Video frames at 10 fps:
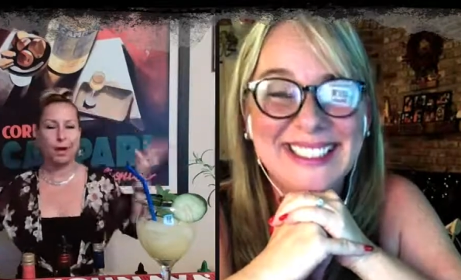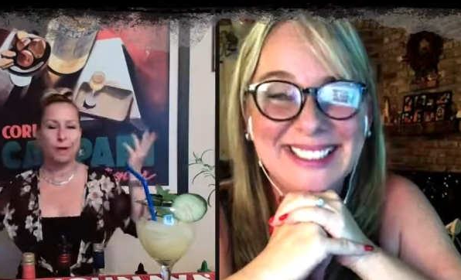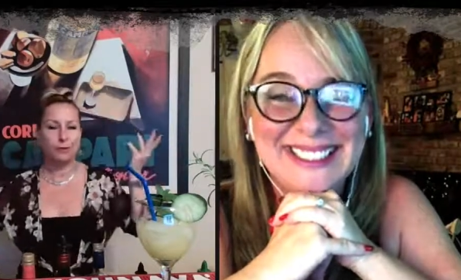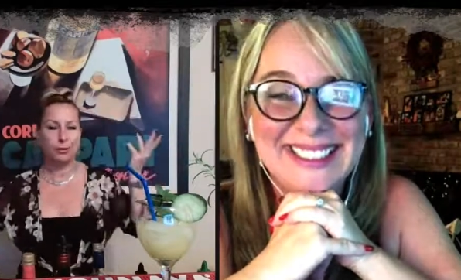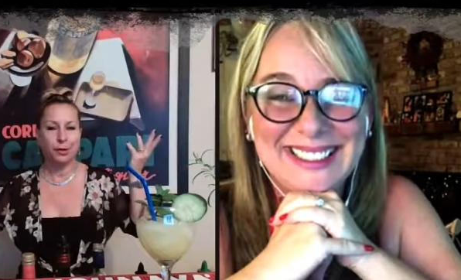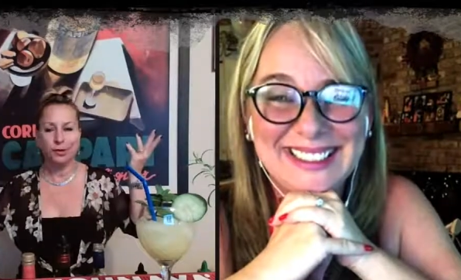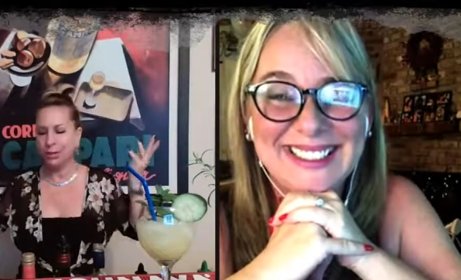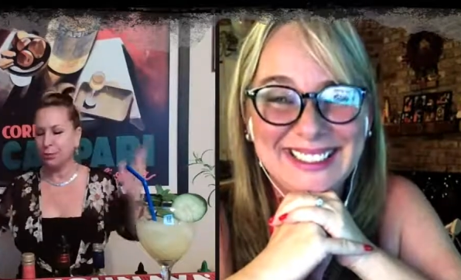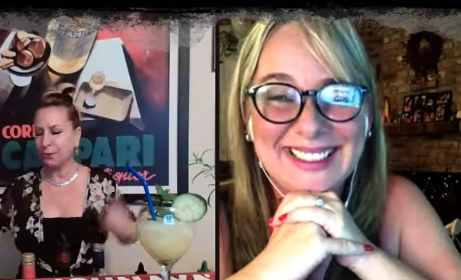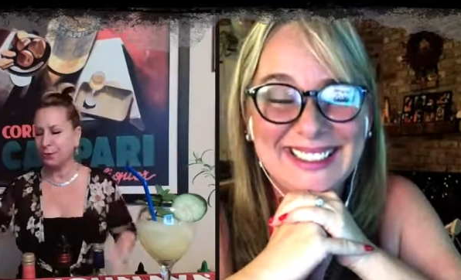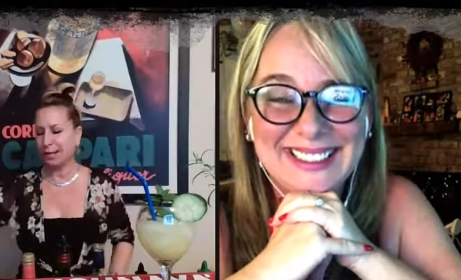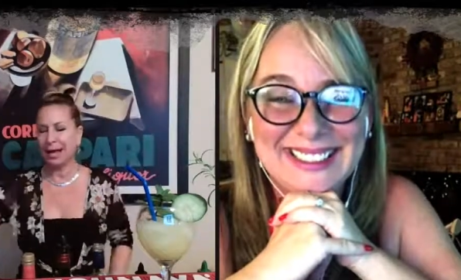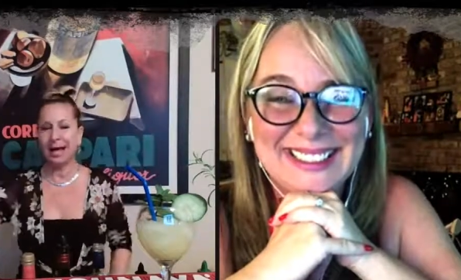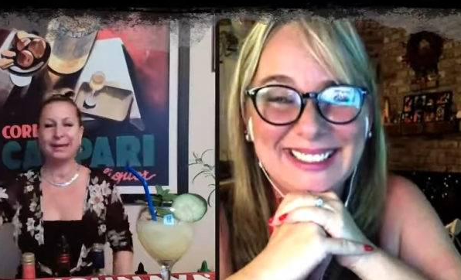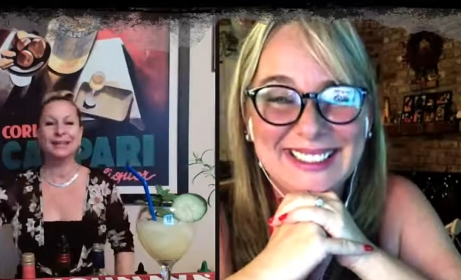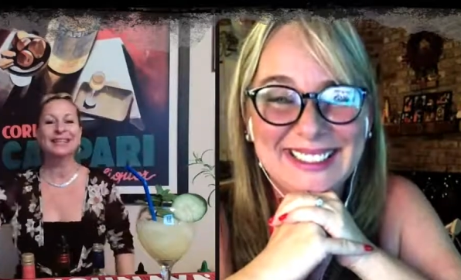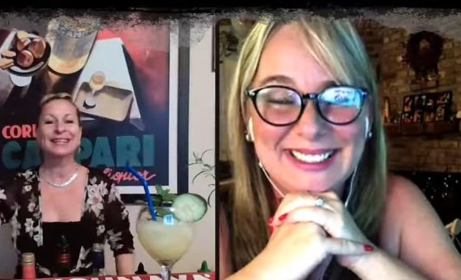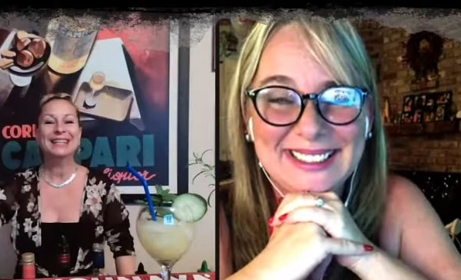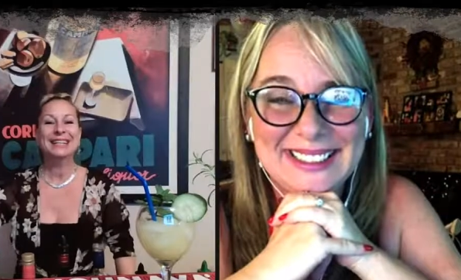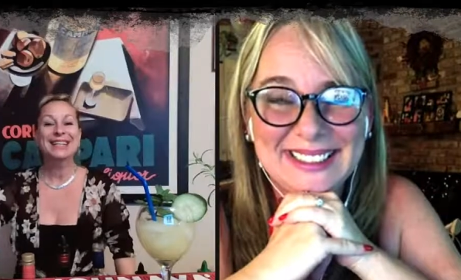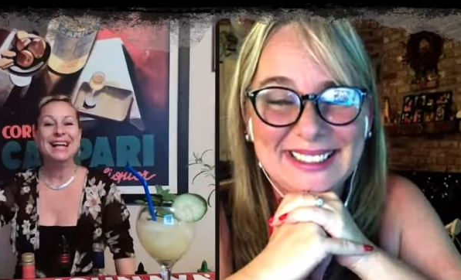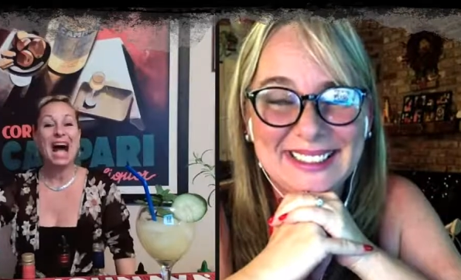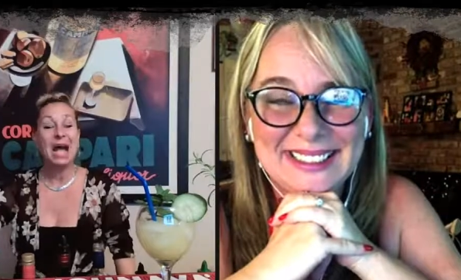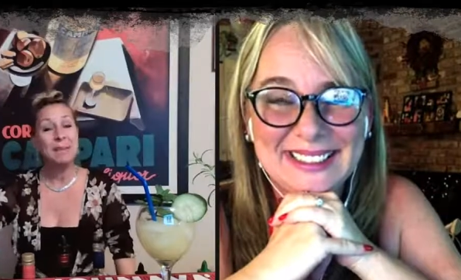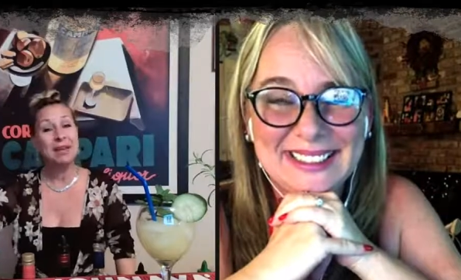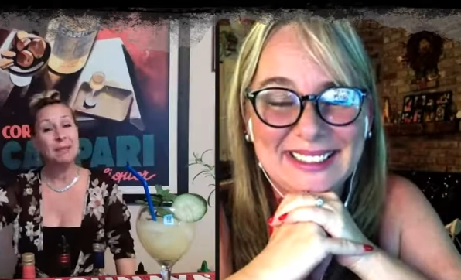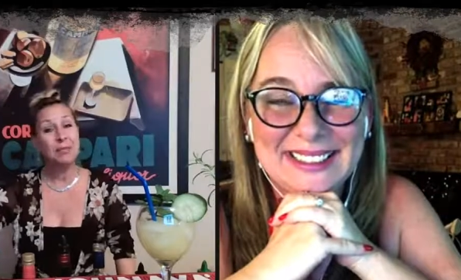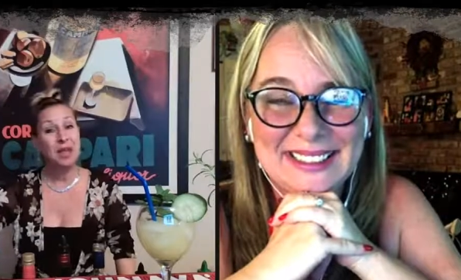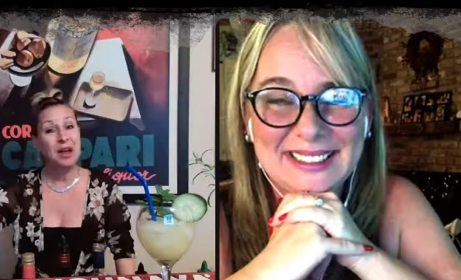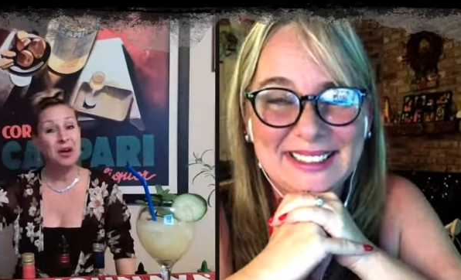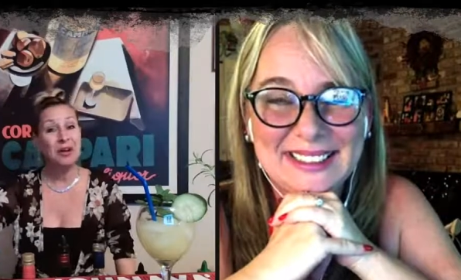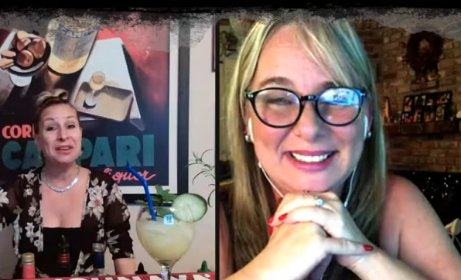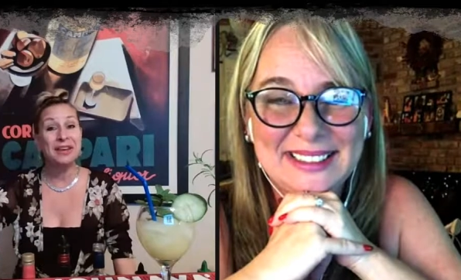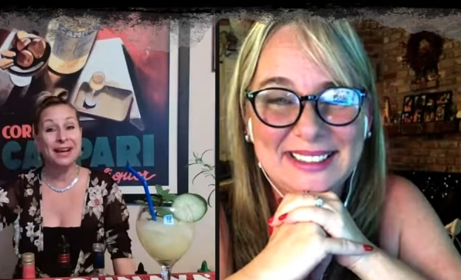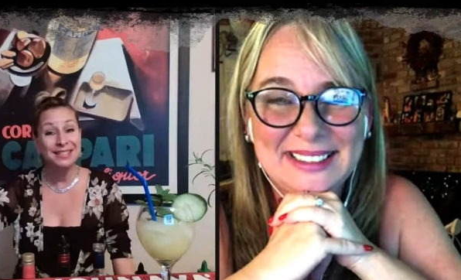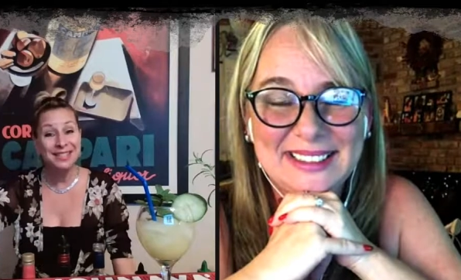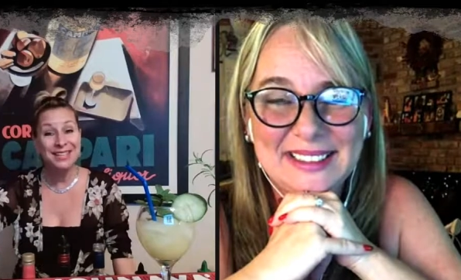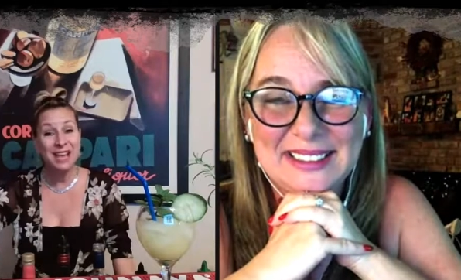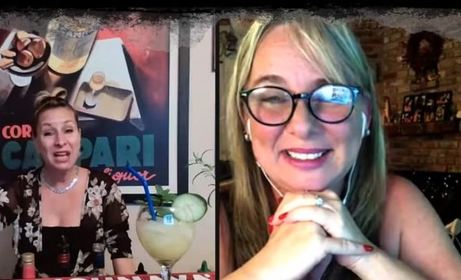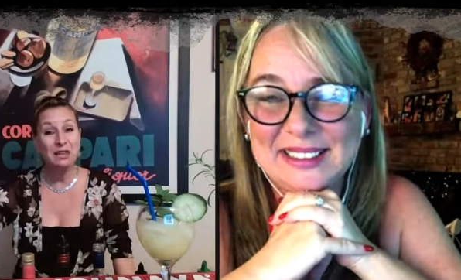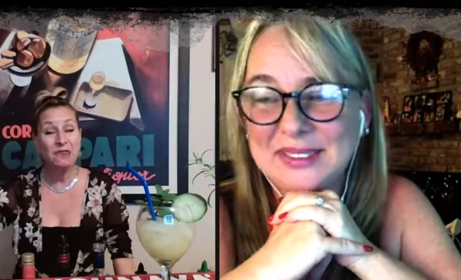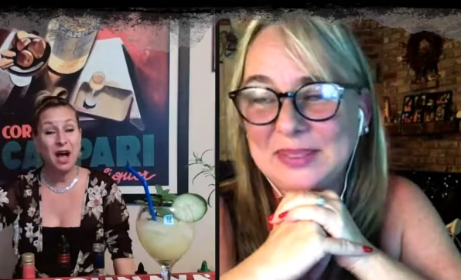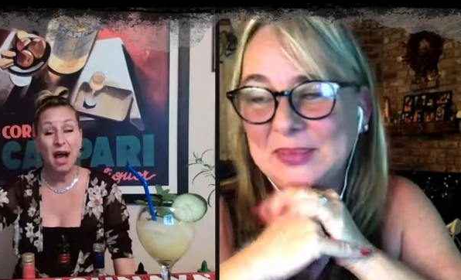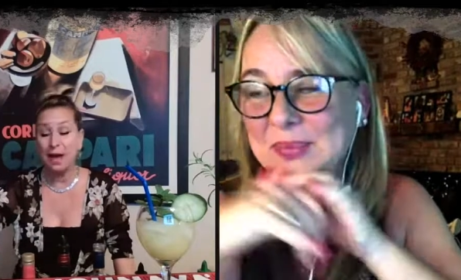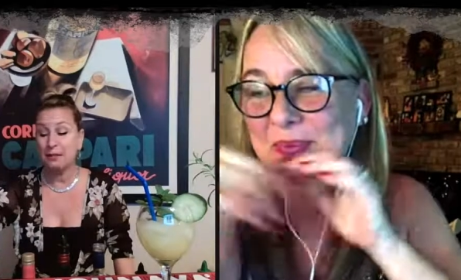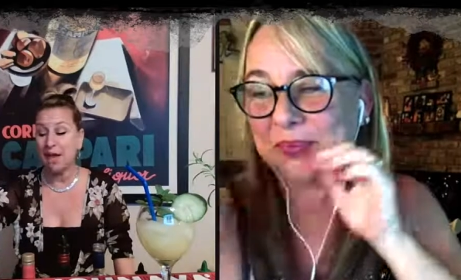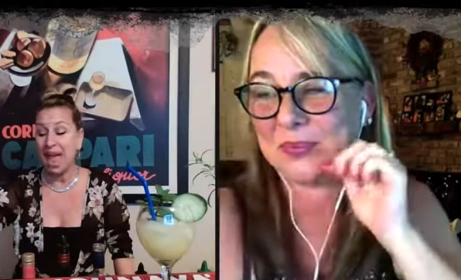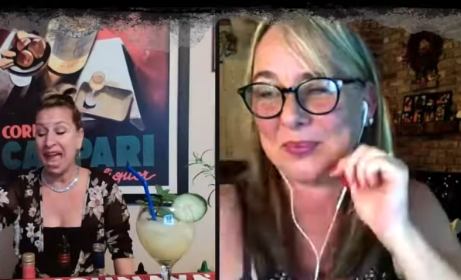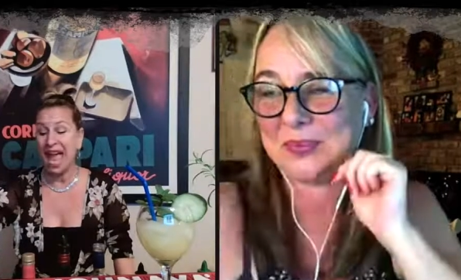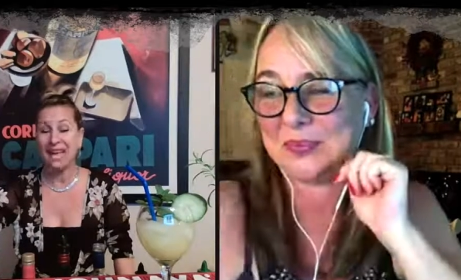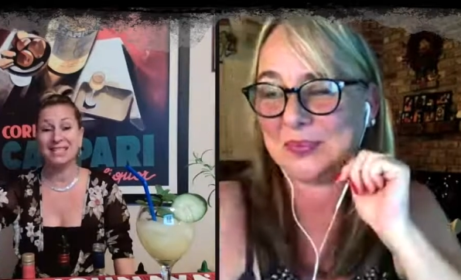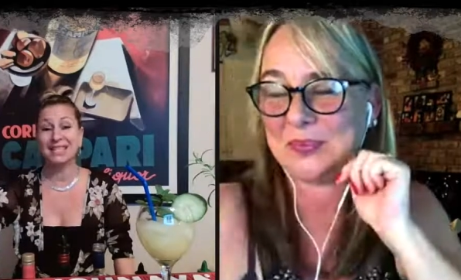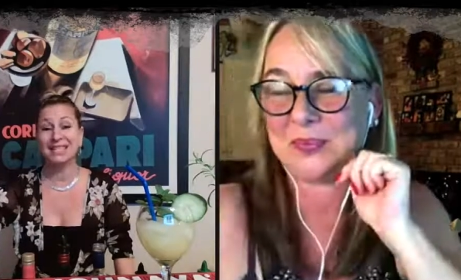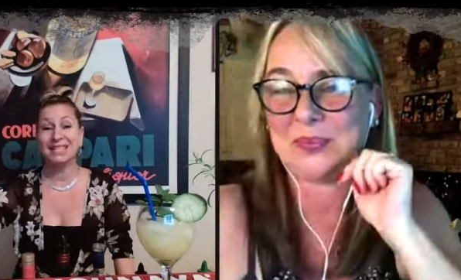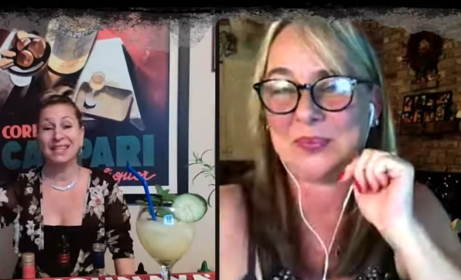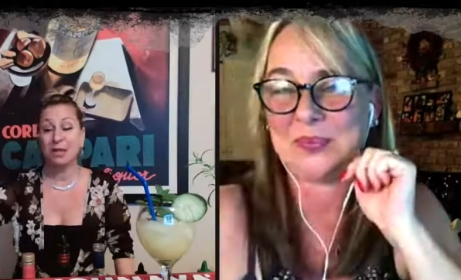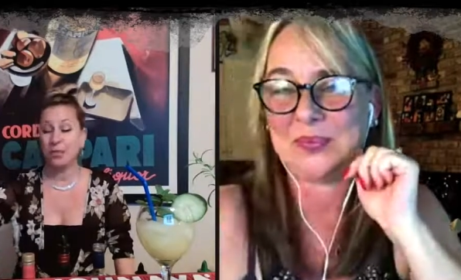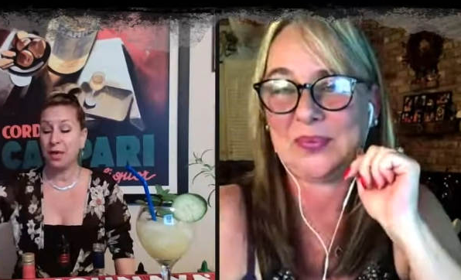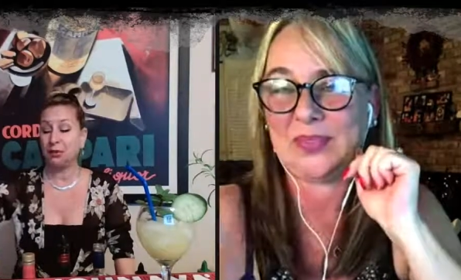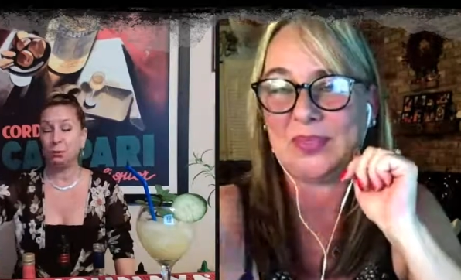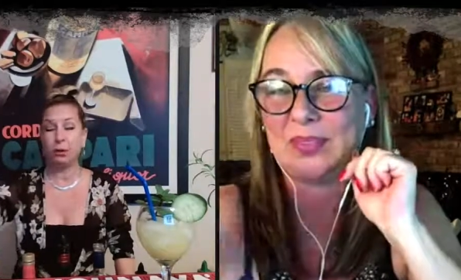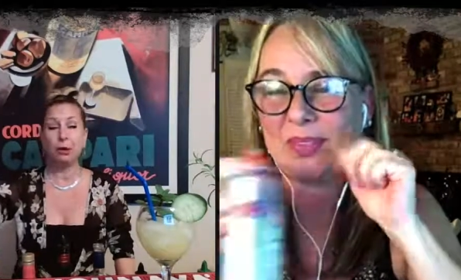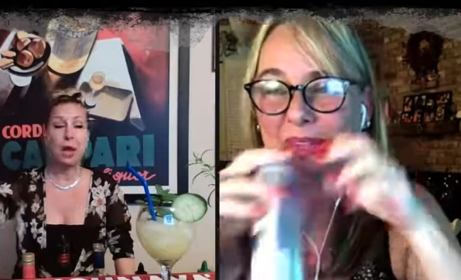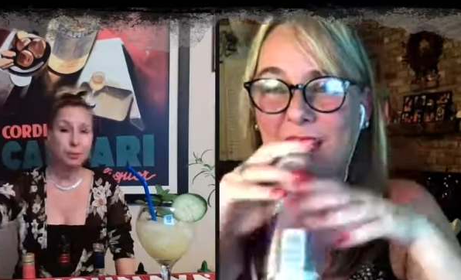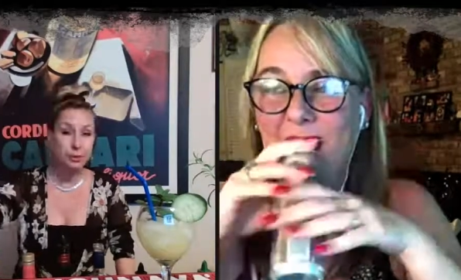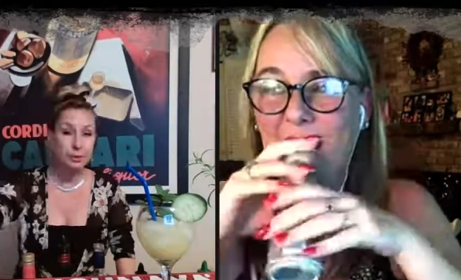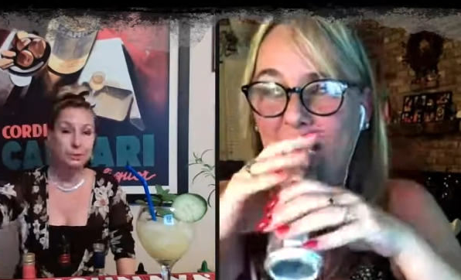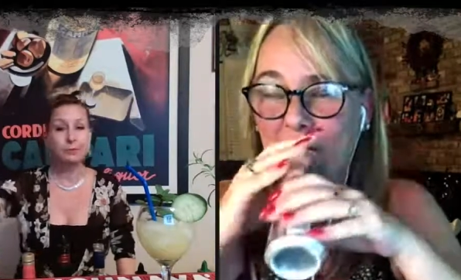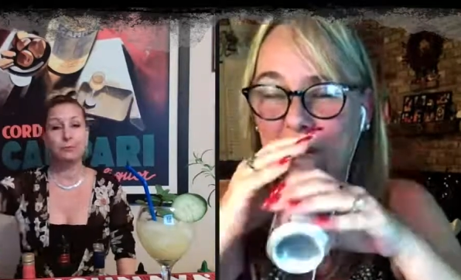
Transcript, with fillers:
Speaker 1: everything. They do everything on it. I met him there in 1995, and then the Regal Empress